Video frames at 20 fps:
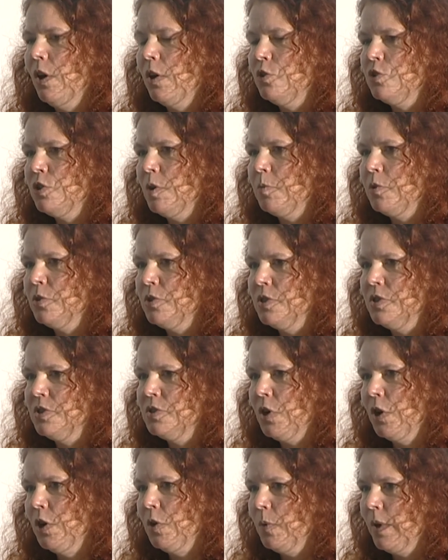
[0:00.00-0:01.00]
large numbers to
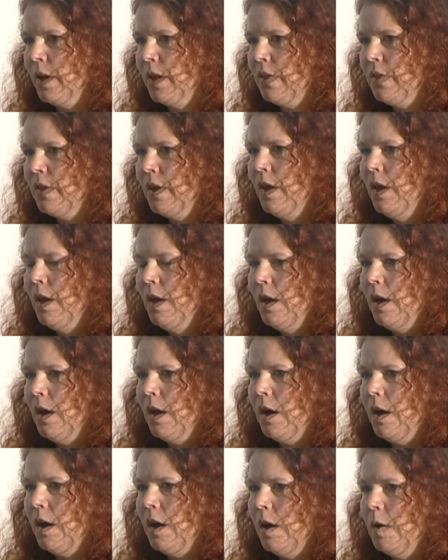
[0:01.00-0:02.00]
start with,
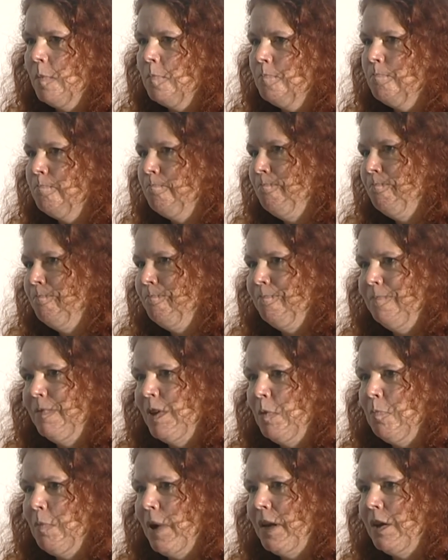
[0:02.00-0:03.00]
um,
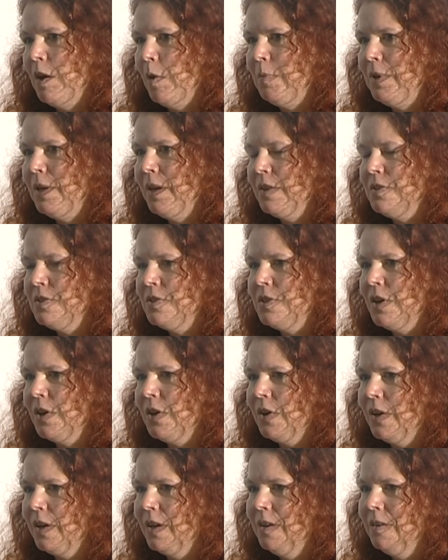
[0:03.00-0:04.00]
it might not be
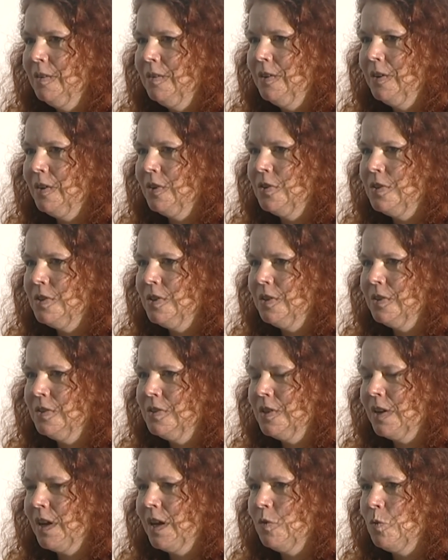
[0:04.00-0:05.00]
necessary, you know, to,
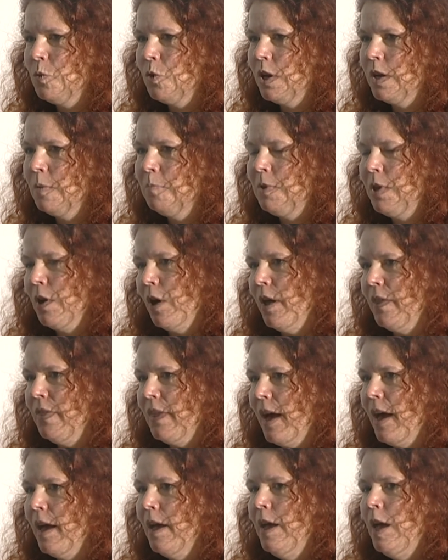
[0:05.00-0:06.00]
to kind of work beyond
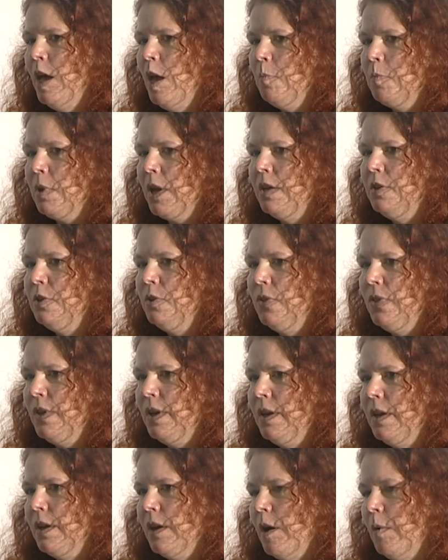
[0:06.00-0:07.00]
that. But I do
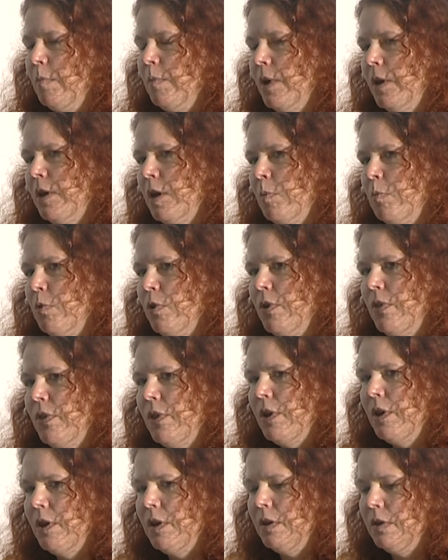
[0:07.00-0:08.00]
think um, a number of
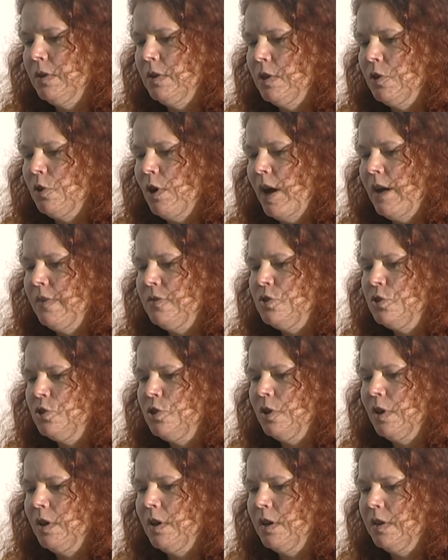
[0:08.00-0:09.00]
the, the
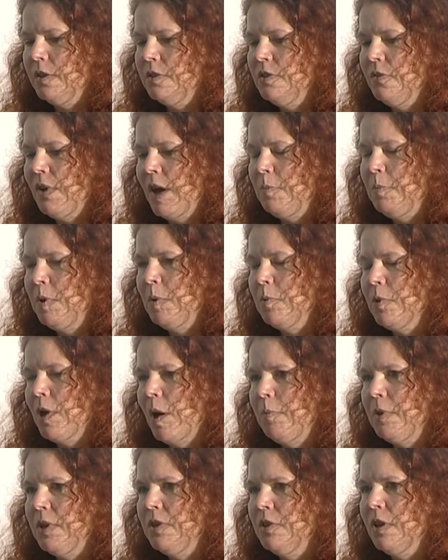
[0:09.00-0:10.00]
graphs uh, divide people
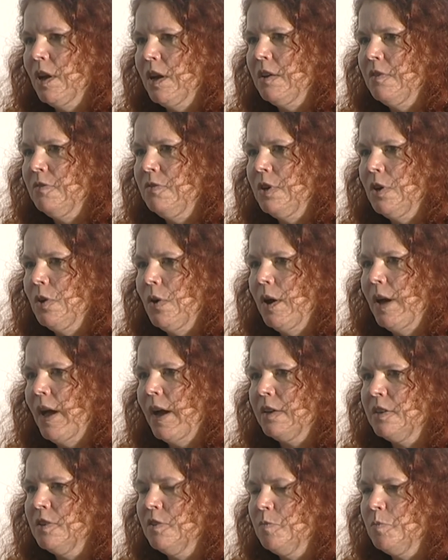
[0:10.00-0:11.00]
up into kind of, you know,
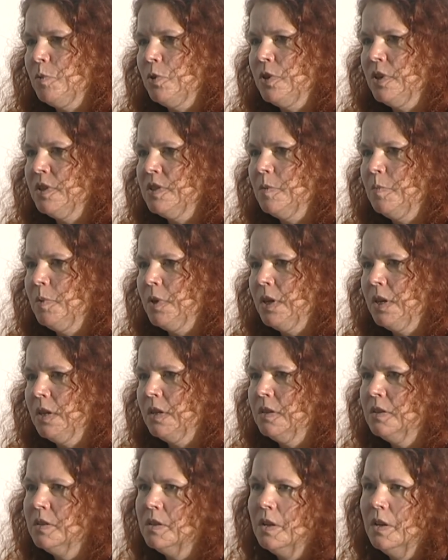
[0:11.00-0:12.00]
active
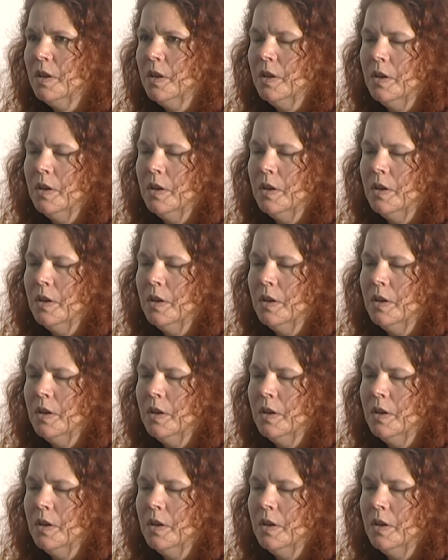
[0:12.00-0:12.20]
participant,